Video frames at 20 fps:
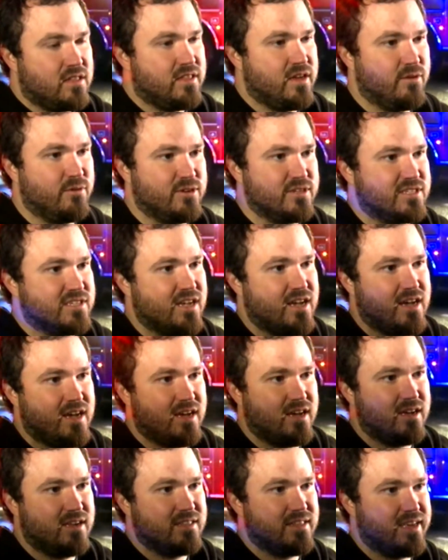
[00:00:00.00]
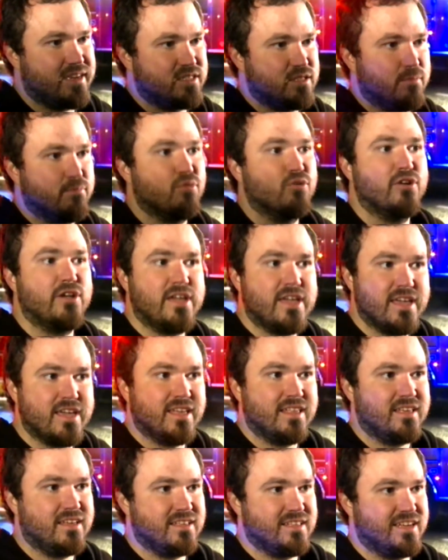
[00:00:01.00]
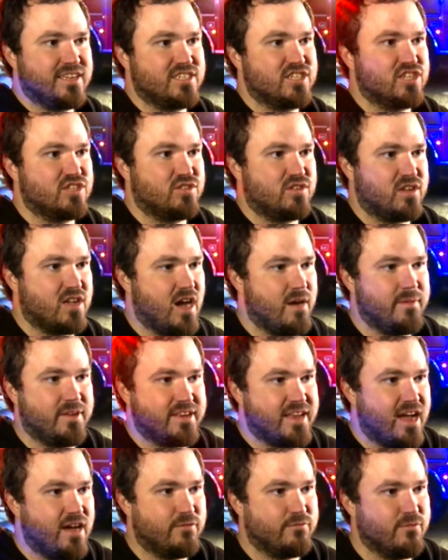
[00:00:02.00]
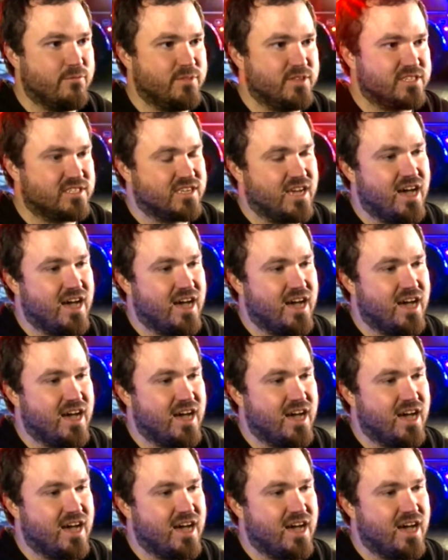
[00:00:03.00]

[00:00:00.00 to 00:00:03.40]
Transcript: there was uh, like debris like just coming down from the